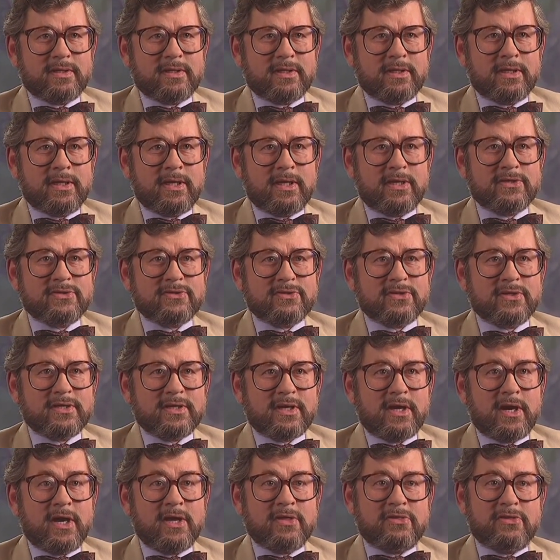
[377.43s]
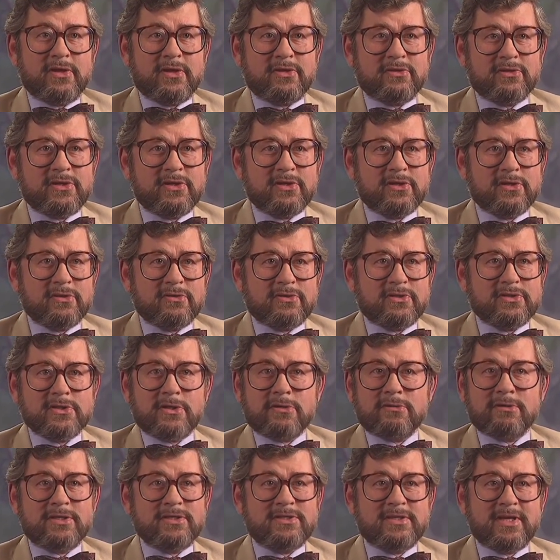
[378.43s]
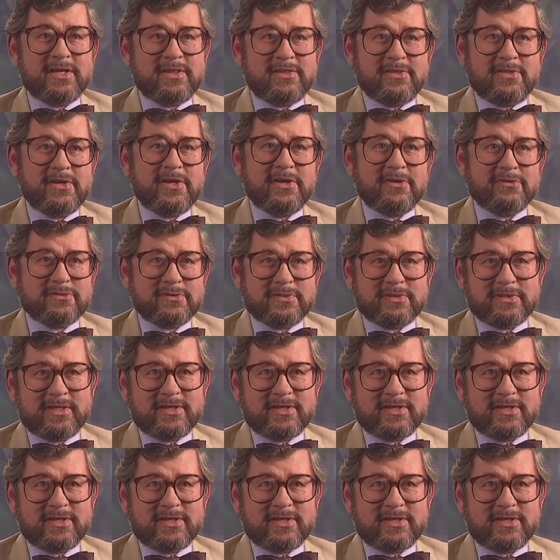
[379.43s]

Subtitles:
alleged that I think the Earth is only 10,000